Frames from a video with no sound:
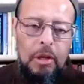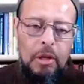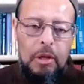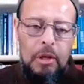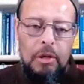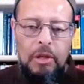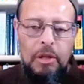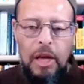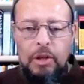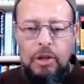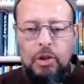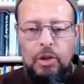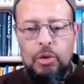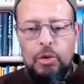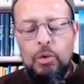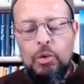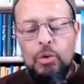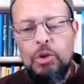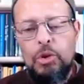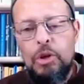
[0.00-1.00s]
That's
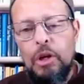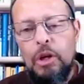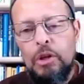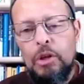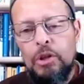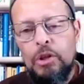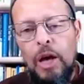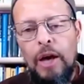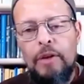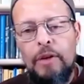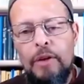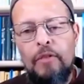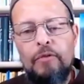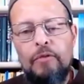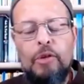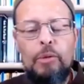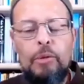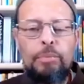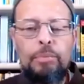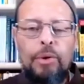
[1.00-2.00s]
usually a sign of
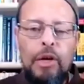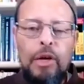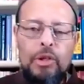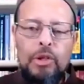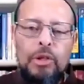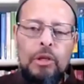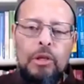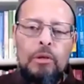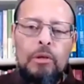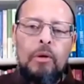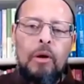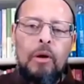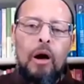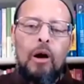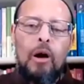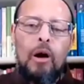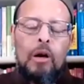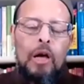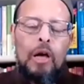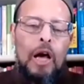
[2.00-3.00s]
depression,
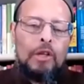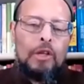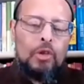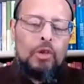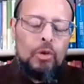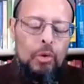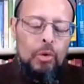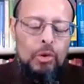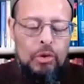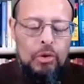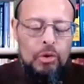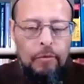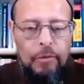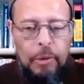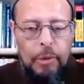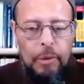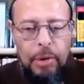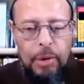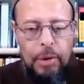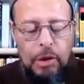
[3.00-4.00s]
a consequence of
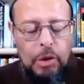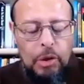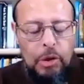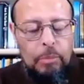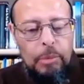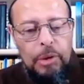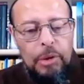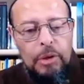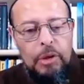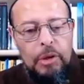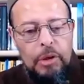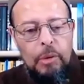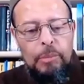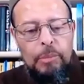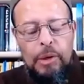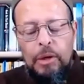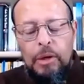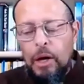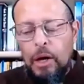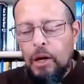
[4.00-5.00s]
depression, but it could
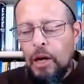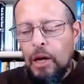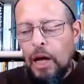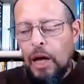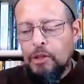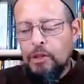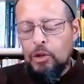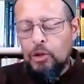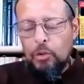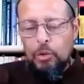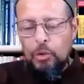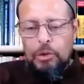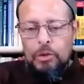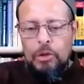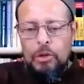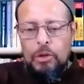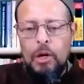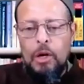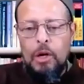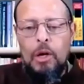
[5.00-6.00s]
be a consequence
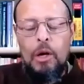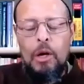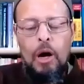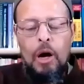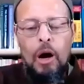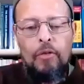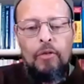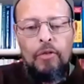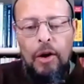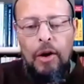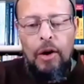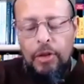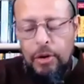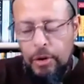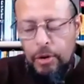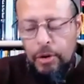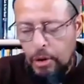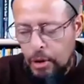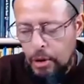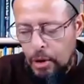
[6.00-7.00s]
of
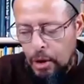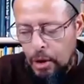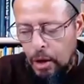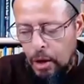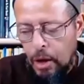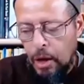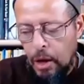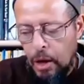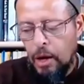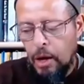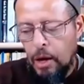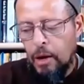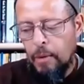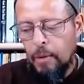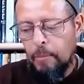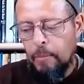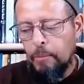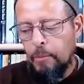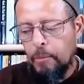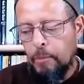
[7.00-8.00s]
other
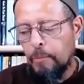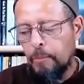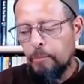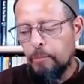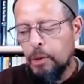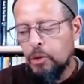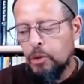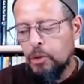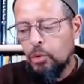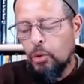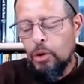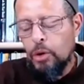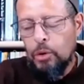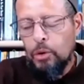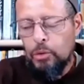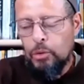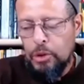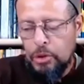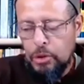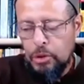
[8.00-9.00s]
mental
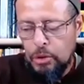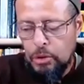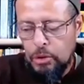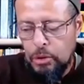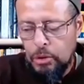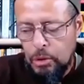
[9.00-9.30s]
illnesses.